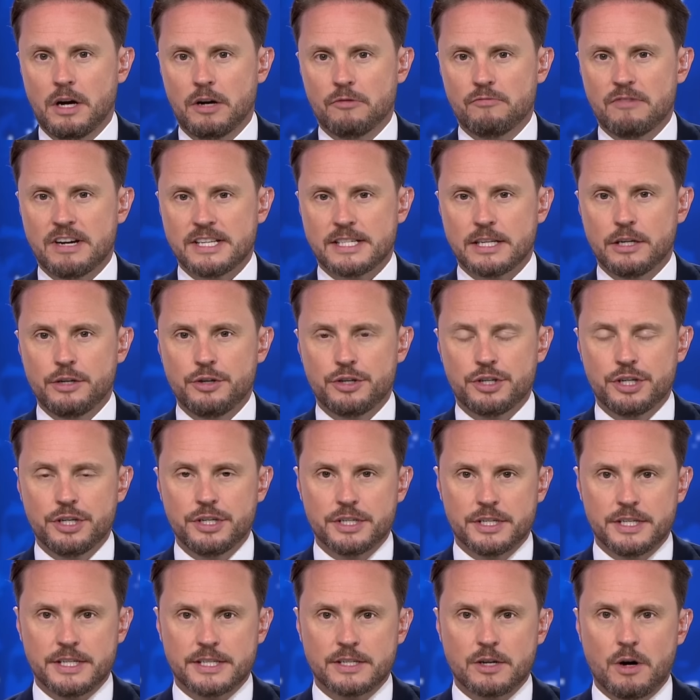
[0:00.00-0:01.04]
resolution
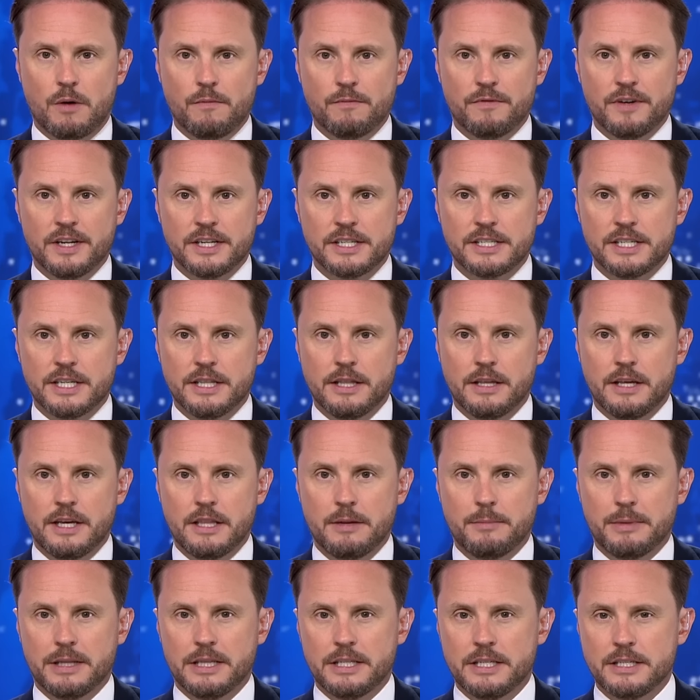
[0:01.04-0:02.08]
to this conflict in
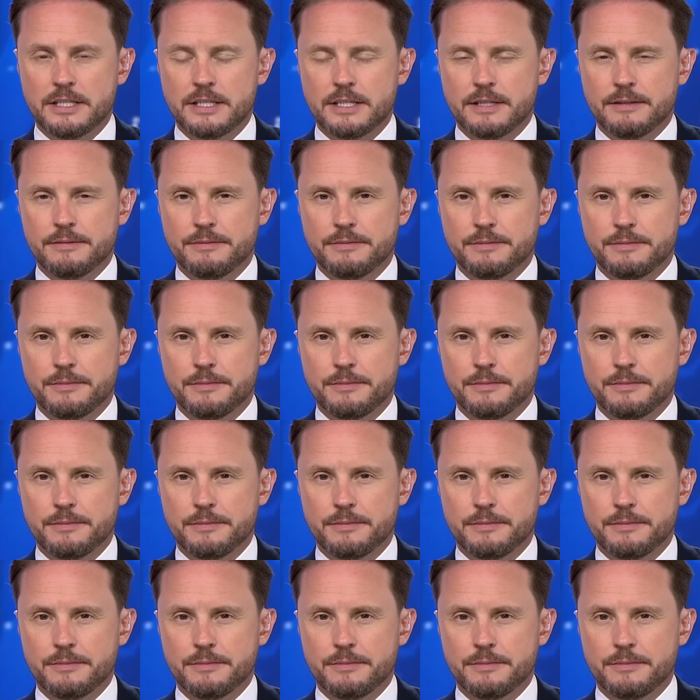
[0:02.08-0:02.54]
the Middle East?